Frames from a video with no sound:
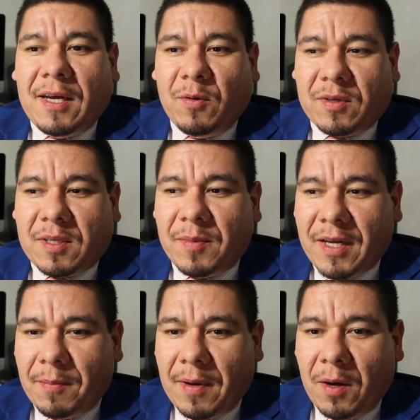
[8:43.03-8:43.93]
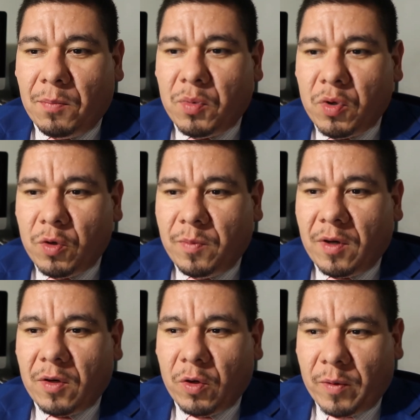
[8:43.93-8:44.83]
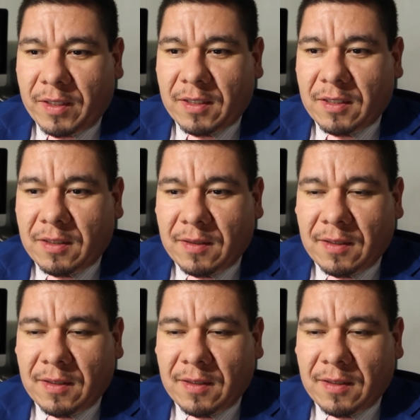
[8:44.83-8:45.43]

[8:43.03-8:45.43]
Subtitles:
it was something about Boob Lewis.